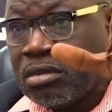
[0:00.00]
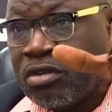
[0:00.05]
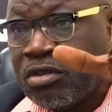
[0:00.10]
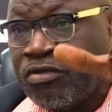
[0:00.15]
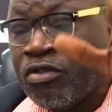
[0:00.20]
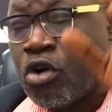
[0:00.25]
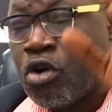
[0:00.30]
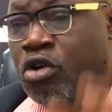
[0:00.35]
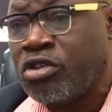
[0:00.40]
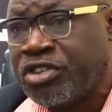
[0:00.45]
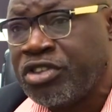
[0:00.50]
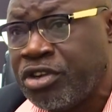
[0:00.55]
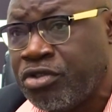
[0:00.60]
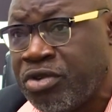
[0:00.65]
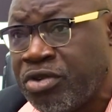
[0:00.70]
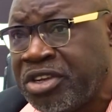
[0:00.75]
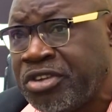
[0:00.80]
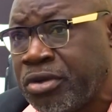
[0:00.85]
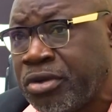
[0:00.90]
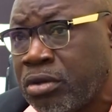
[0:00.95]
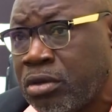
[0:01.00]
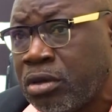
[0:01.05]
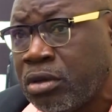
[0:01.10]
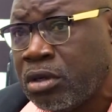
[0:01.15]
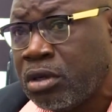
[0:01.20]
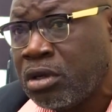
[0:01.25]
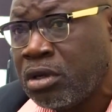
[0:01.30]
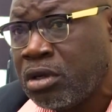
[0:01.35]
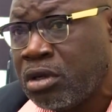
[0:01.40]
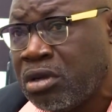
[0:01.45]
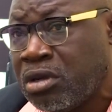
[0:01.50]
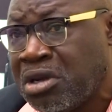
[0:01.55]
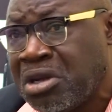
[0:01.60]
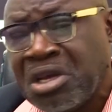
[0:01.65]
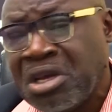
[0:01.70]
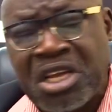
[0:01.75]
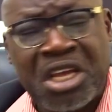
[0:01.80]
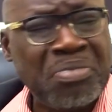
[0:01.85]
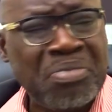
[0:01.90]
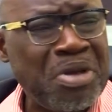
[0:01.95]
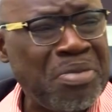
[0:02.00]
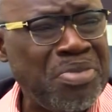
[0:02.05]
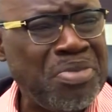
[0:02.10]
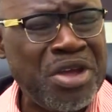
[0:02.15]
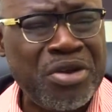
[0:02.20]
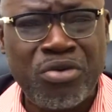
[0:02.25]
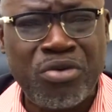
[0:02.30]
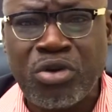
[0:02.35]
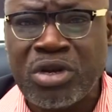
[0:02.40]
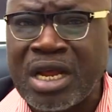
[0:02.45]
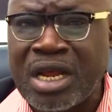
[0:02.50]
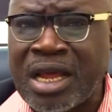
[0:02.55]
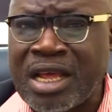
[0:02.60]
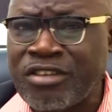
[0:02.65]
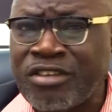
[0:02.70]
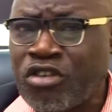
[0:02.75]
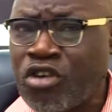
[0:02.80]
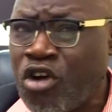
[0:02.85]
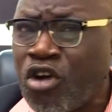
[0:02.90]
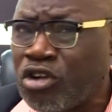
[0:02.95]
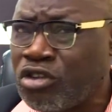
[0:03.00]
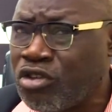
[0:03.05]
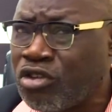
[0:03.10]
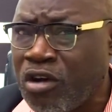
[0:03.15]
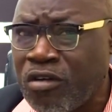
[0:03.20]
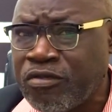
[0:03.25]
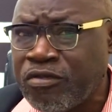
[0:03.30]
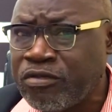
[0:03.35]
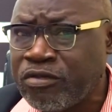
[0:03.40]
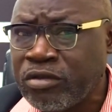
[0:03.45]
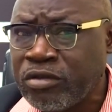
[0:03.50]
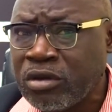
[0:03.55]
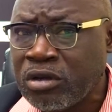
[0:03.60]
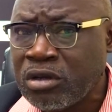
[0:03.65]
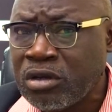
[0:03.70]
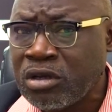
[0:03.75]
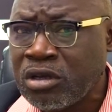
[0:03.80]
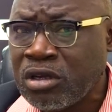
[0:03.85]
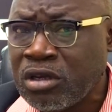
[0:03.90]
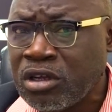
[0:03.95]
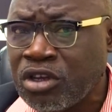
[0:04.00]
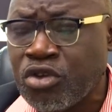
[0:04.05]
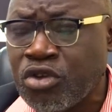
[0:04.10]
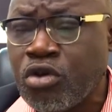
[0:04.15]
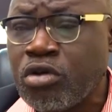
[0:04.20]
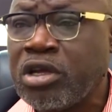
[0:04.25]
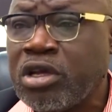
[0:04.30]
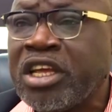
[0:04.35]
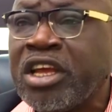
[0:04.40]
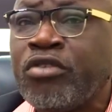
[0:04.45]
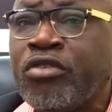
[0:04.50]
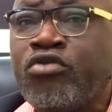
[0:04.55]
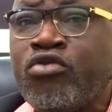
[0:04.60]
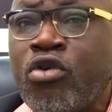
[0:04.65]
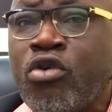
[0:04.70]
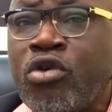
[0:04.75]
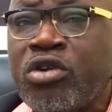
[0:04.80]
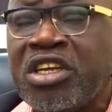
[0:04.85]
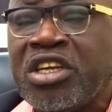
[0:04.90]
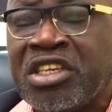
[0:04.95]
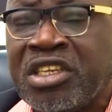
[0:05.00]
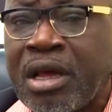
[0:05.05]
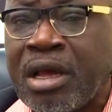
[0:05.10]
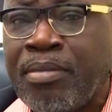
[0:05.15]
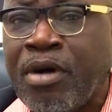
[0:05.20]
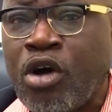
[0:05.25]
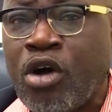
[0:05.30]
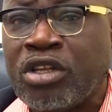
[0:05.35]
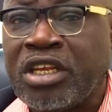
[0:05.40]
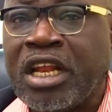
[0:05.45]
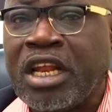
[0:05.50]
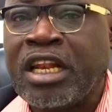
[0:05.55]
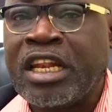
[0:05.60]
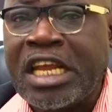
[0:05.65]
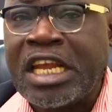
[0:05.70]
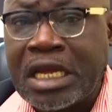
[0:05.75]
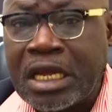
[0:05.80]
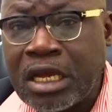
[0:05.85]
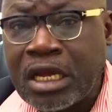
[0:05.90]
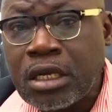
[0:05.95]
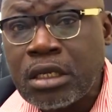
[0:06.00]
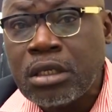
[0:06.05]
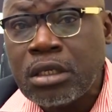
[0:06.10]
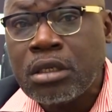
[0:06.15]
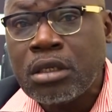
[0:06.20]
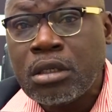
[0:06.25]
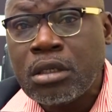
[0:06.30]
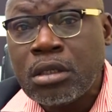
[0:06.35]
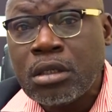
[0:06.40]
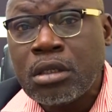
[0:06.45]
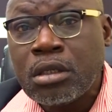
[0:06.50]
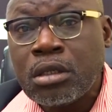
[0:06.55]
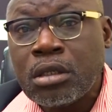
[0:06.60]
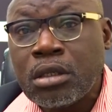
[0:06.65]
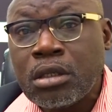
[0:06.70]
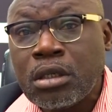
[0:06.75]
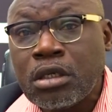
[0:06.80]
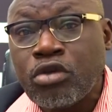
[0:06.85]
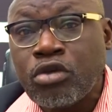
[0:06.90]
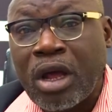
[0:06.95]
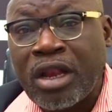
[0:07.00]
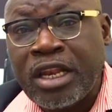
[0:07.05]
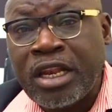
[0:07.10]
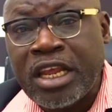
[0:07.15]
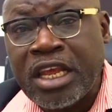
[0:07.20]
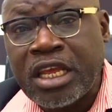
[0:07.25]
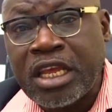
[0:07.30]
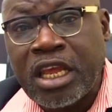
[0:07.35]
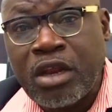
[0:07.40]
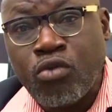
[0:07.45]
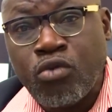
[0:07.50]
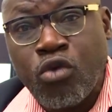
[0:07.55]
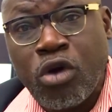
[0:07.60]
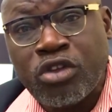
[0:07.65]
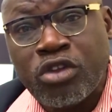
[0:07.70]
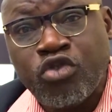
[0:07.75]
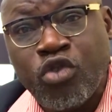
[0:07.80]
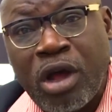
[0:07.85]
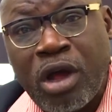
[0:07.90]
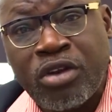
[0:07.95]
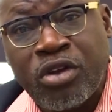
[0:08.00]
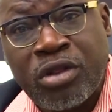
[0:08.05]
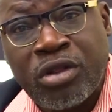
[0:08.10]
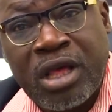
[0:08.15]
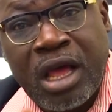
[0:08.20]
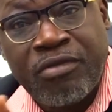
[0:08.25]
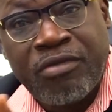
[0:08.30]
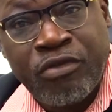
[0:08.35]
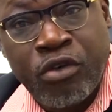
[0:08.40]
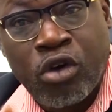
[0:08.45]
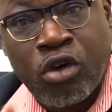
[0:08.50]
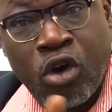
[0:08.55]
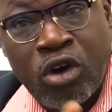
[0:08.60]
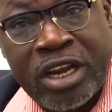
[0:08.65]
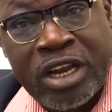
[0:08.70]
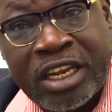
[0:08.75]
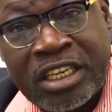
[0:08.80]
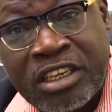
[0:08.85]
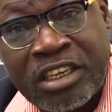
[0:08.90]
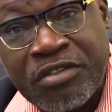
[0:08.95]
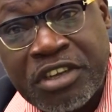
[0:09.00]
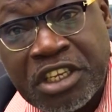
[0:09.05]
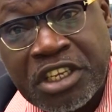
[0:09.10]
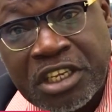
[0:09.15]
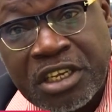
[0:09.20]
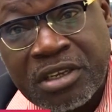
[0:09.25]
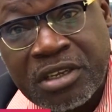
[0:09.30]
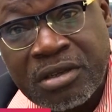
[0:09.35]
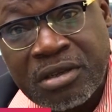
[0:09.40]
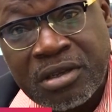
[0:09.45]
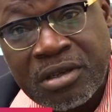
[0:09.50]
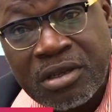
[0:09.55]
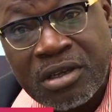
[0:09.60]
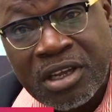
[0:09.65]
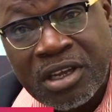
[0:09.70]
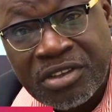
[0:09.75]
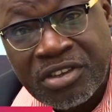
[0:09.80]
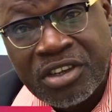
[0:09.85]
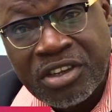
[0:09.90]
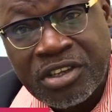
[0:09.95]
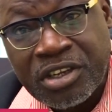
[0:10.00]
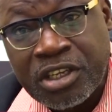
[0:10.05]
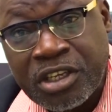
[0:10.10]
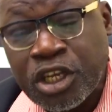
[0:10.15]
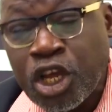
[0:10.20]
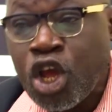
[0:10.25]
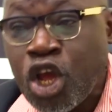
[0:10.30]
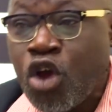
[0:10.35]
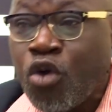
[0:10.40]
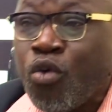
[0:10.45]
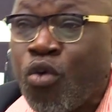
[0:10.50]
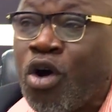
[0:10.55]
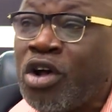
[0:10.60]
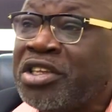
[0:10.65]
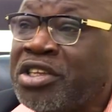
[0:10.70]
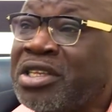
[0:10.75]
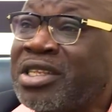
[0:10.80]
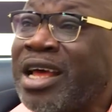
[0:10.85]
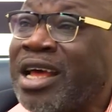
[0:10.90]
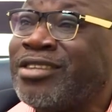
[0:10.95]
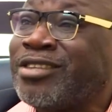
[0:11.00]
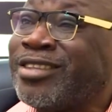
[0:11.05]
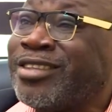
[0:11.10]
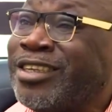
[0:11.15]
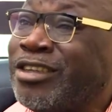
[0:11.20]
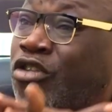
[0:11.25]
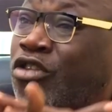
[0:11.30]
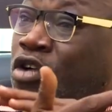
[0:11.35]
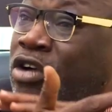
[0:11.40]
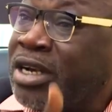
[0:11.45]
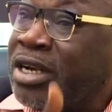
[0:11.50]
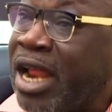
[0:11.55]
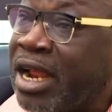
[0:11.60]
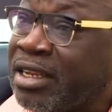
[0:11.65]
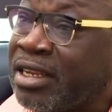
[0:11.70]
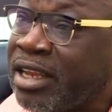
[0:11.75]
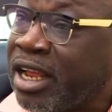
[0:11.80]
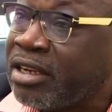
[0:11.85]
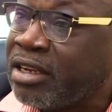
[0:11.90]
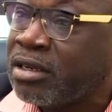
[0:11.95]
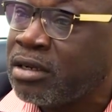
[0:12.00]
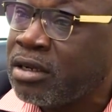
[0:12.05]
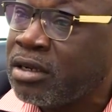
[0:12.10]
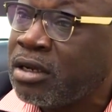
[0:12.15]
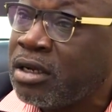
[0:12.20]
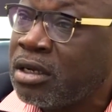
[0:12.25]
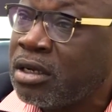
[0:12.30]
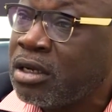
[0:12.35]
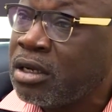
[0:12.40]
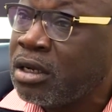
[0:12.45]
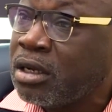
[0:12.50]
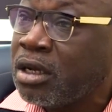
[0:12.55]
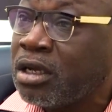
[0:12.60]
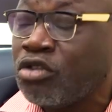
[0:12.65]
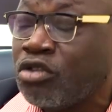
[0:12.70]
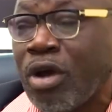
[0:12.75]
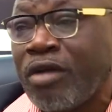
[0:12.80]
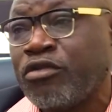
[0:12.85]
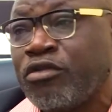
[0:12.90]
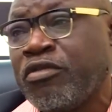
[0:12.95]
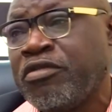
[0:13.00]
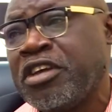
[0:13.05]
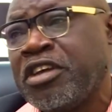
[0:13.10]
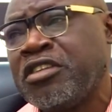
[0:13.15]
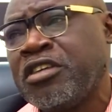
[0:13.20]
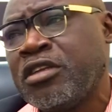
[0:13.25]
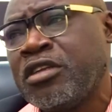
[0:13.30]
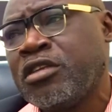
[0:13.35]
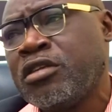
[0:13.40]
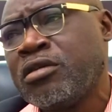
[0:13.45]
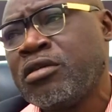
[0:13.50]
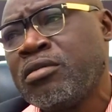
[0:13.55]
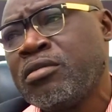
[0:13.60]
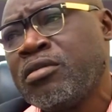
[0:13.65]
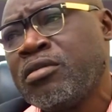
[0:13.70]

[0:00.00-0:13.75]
for consideration. It may be a road that has cut off. You know, a road is about a link. You are linking one to another for connectivity, isn't it? Once it has disconnected, you have to fix it.